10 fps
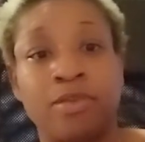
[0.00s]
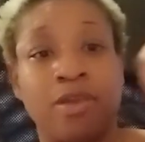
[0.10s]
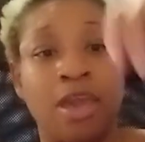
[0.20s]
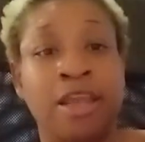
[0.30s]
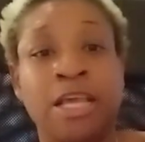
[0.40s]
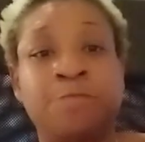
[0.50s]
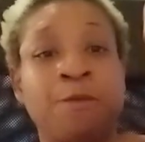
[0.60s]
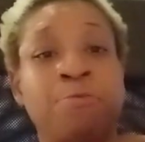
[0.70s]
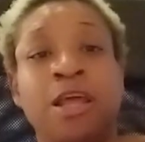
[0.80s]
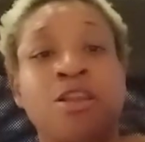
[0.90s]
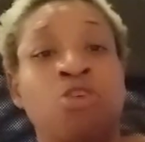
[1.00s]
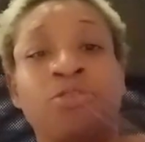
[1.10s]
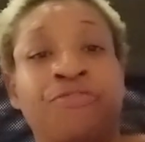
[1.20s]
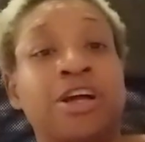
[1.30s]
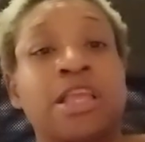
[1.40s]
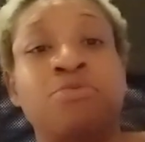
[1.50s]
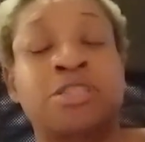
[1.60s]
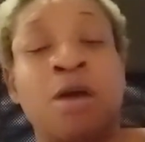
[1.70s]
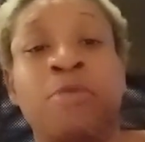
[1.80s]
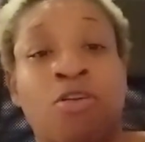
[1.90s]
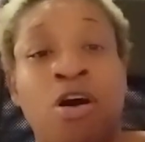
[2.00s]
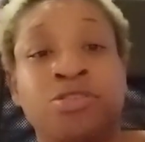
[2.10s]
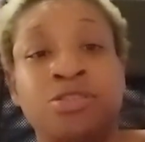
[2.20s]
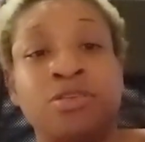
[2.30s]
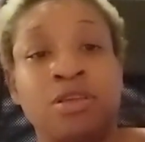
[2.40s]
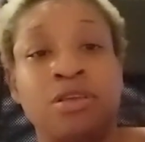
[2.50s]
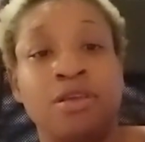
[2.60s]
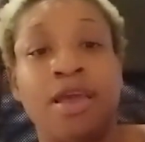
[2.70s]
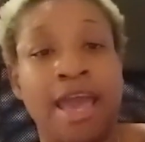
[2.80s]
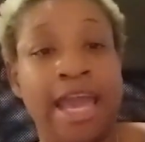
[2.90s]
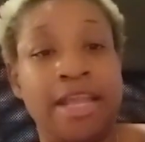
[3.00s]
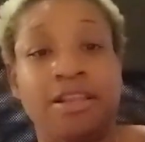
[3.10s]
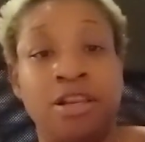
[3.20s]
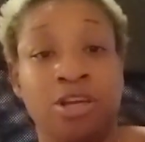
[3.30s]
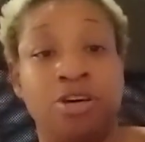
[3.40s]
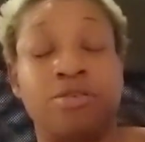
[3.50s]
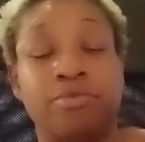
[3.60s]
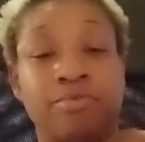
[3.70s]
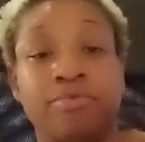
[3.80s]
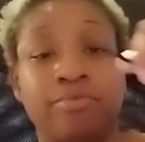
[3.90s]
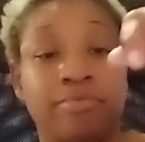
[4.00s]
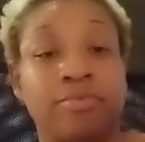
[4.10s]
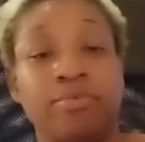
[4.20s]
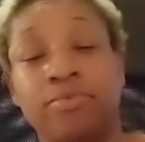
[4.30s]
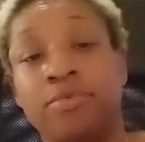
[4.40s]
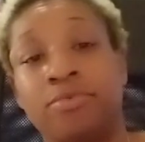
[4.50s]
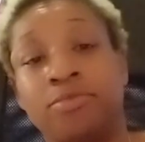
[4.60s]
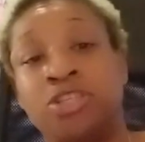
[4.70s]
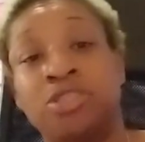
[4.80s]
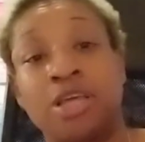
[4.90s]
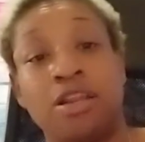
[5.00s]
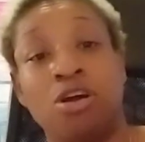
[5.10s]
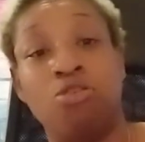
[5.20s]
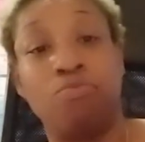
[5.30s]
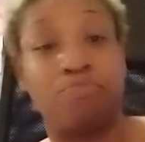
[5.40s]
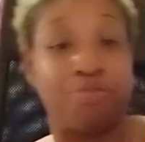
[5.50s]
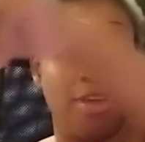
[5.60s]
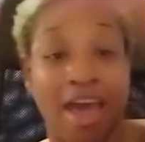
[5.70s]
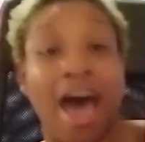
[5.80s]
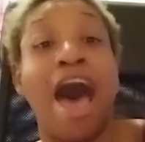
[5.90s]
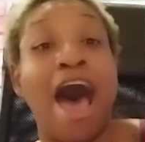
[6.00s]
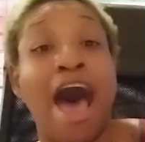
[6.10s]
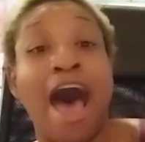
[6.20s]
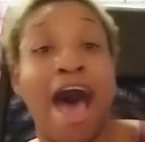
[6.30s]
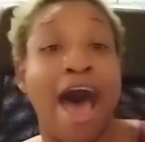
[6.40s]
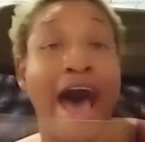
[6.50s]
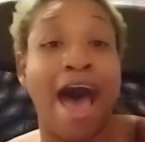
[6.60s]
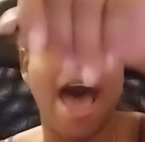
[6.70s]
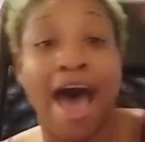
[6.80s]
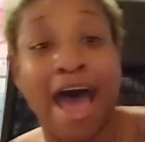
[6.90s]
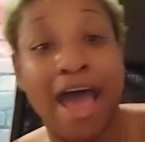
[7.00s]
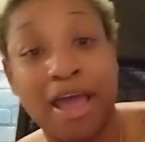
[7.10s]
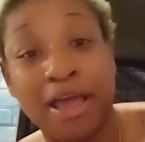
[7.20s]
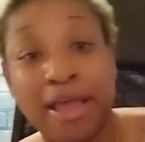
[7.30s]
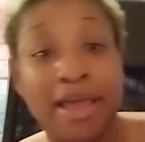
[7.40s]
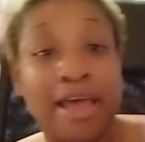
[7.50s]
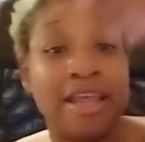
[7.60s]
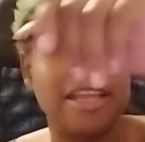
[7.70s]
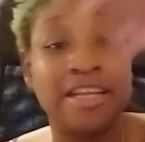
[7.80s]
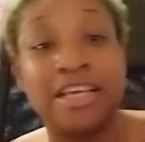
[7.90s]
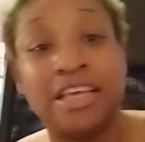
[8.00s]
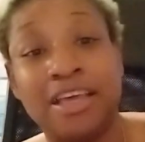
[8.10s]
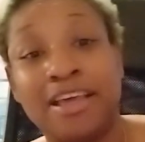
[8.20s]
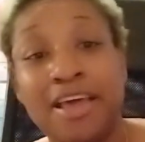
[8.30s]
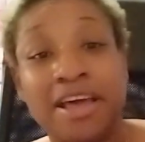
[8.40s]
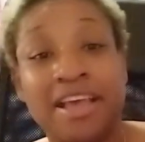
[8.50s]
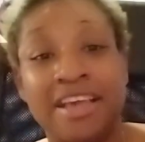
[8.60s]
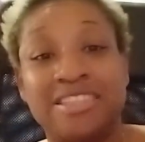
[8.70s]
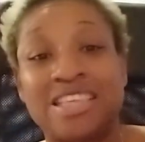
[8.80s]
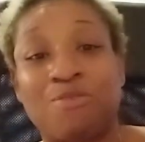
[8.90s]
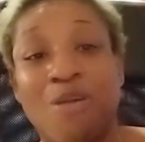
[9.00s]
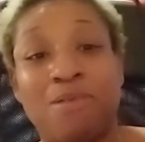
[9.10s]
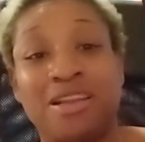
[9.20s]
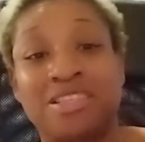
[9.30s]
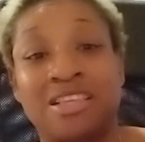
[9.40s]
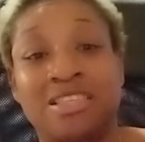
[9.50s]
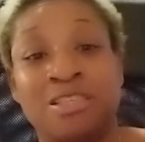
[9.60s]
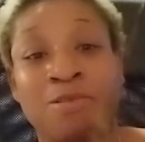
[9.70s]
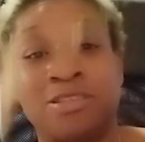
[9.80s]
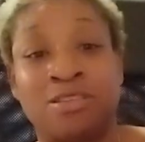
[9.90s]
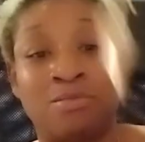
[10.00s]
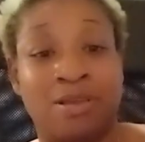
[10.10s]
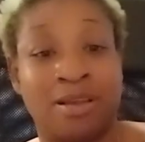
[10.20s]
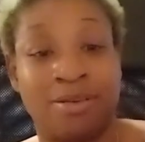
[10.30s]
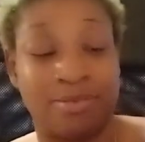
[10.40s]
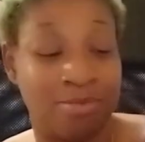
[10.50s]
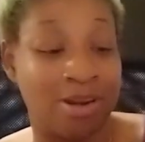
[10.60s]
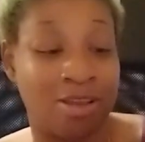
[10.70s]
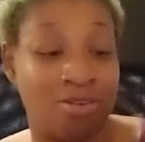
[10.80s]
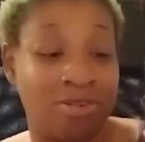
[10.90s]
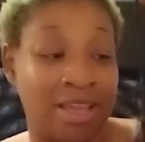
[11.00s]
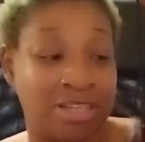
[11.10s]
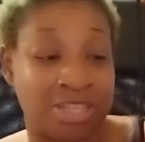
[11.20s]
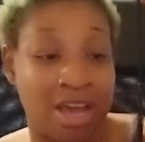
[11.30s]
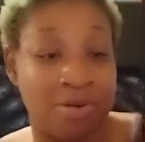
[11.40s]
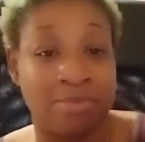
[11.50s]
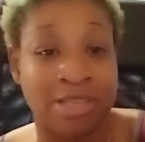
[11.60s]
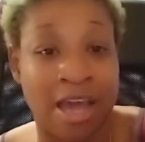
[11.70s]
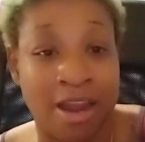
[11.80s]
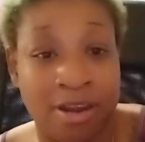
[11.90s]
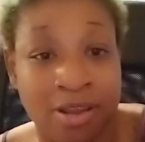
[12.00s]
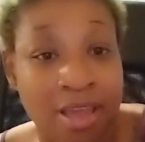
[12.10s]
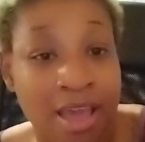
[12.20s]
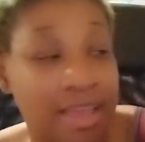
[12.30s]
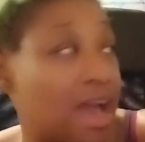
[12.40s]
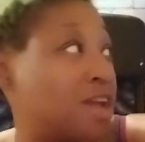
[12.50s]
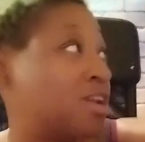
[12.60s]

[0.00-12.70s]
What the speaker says: And these people didn't know who the fuck they was coming across. Hey, look. She said, nope. Can you stop, Grandma? Let's get to these messages. I'm ready to go get in the shower. I'm tired. Y'all